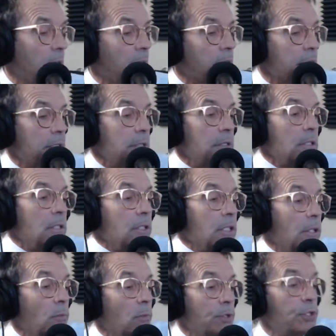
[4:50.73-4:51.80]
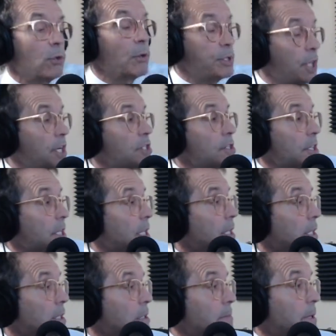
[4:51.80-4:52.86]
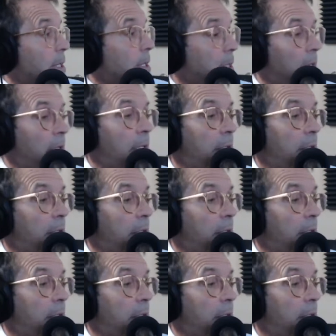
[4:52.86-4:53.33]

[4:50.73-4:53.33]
is we're shortchanging the kids by